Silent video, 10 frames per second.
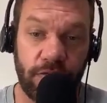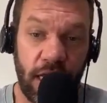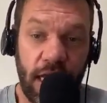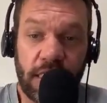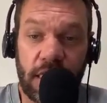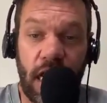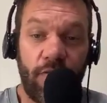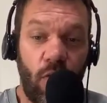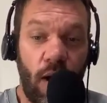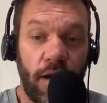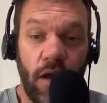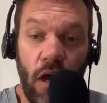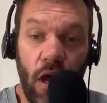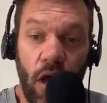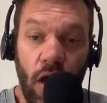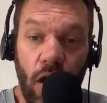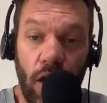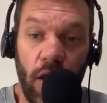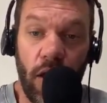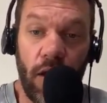So here's another one.
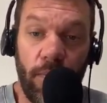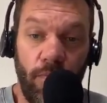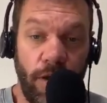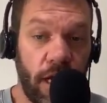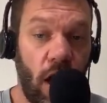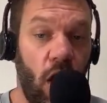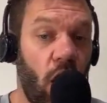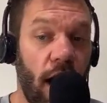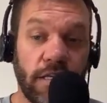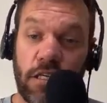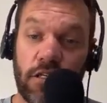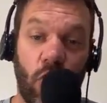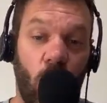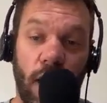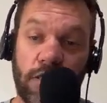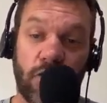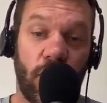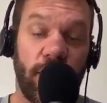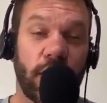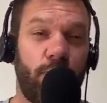Nico Hines is always good
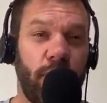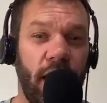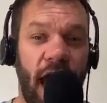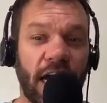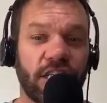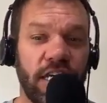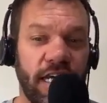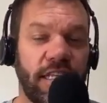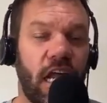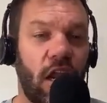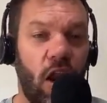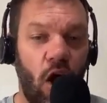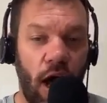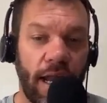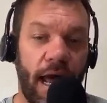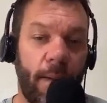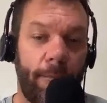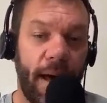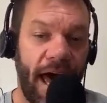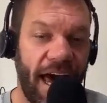at this, but they actually hit the line at
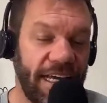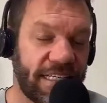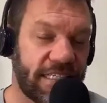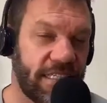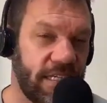pace.